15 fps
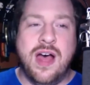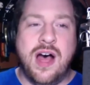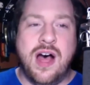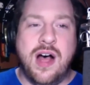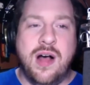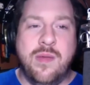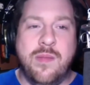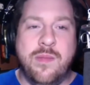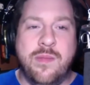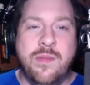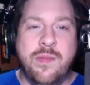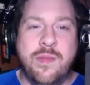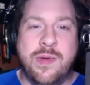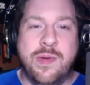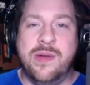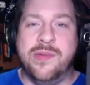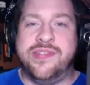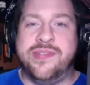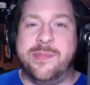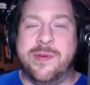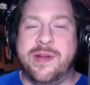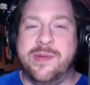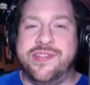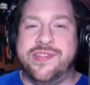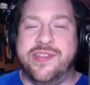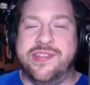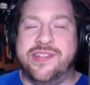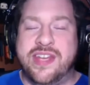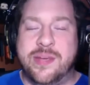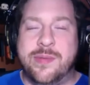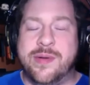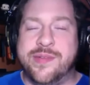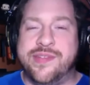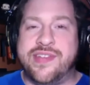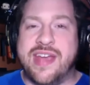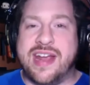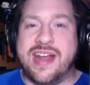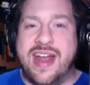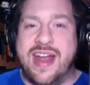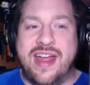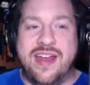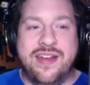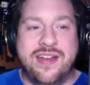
but it was still sealed, but it was secondhand.